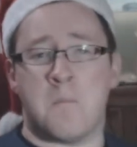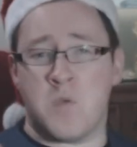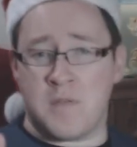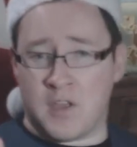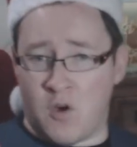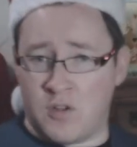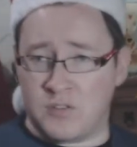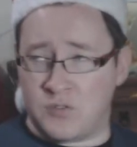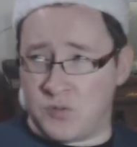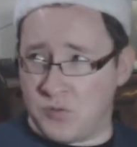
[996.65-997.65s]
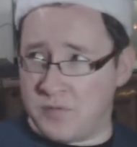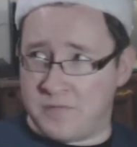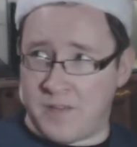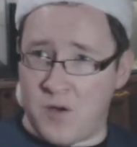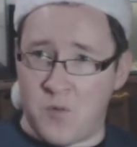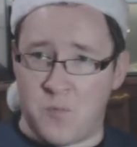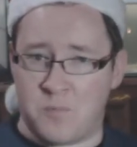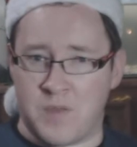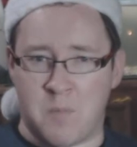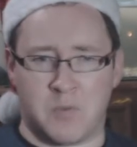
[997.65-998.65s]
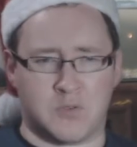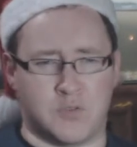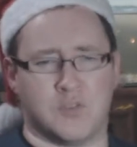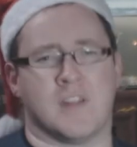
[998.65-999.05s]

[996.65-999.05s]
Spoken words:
Moving on to film number 2.